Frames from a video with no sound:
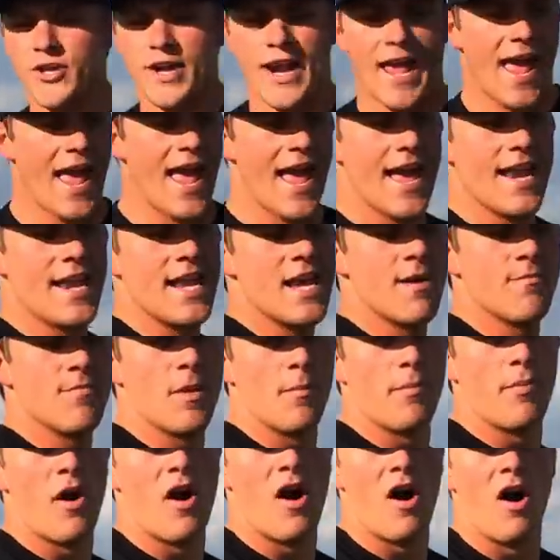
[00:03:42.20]
you're gonna hand him the
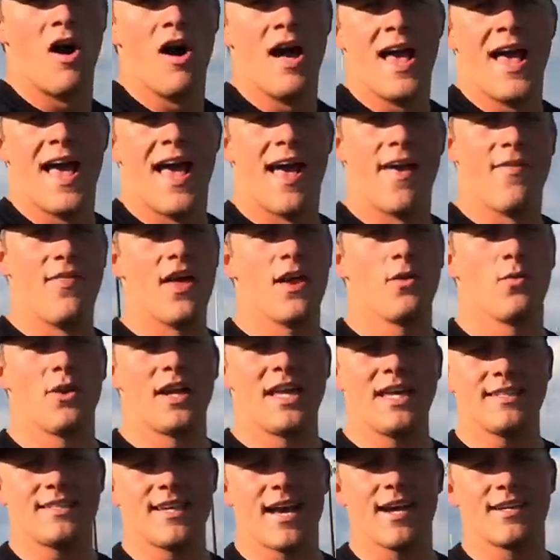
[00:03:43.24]
ball. And then when
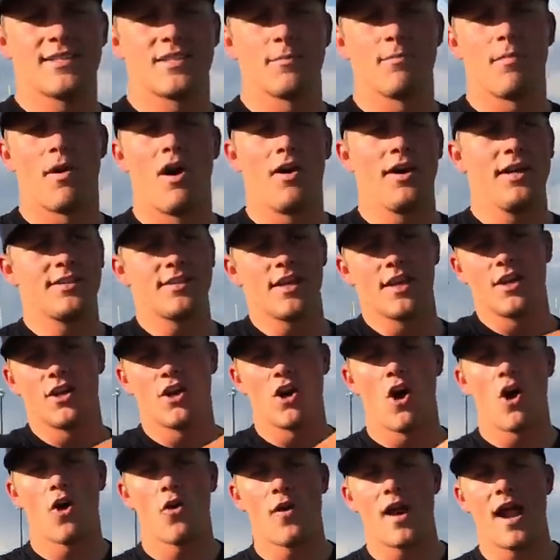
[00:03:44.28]
he takes the ball, he's gonna
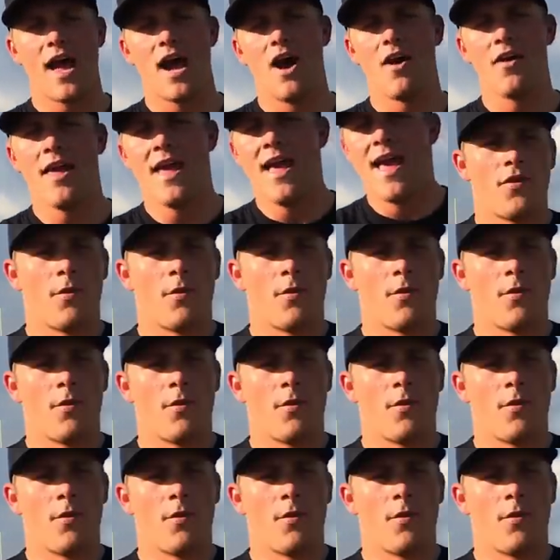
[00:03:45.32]
go around.